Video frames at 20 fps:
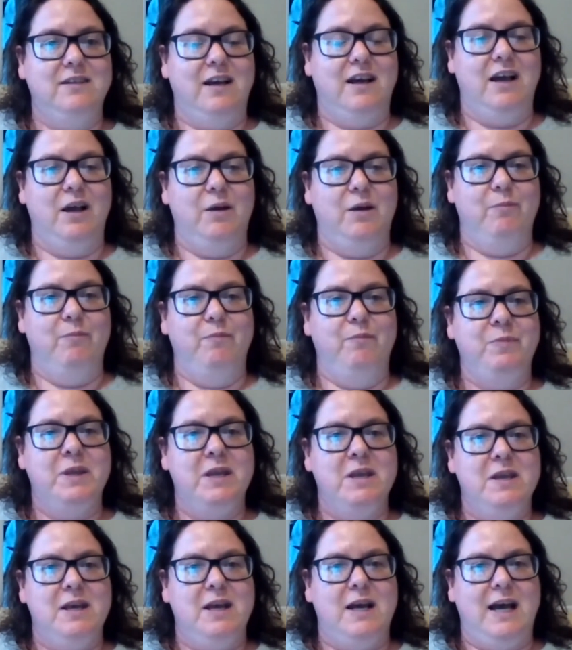And
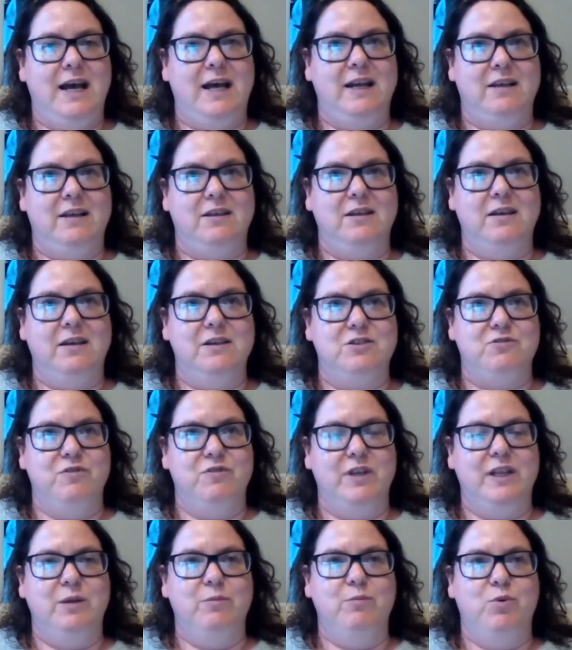I think it's
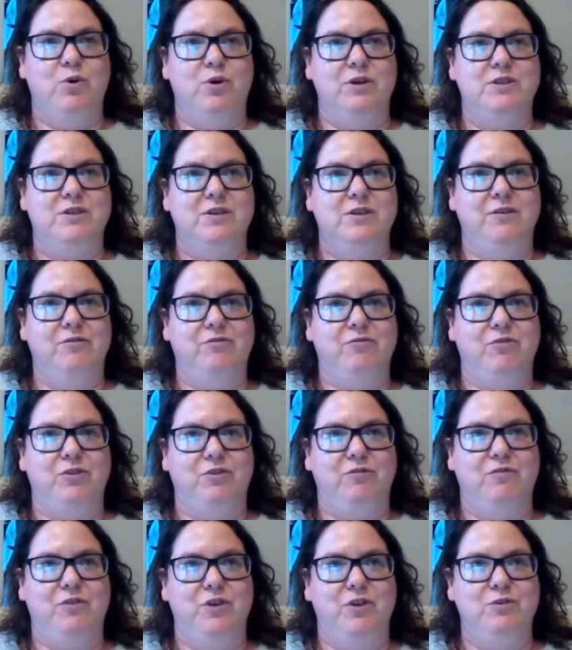really important for
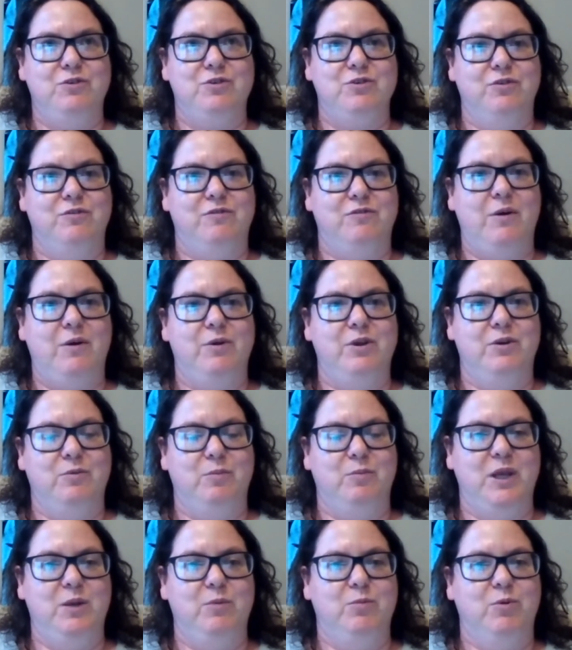the future of our young
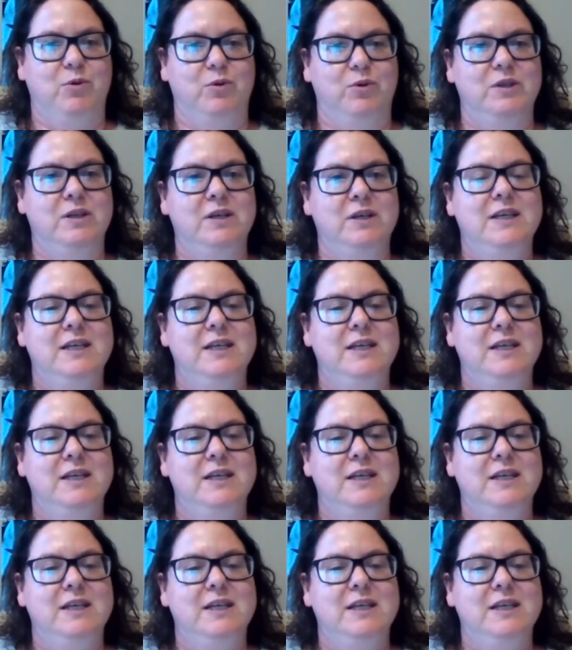people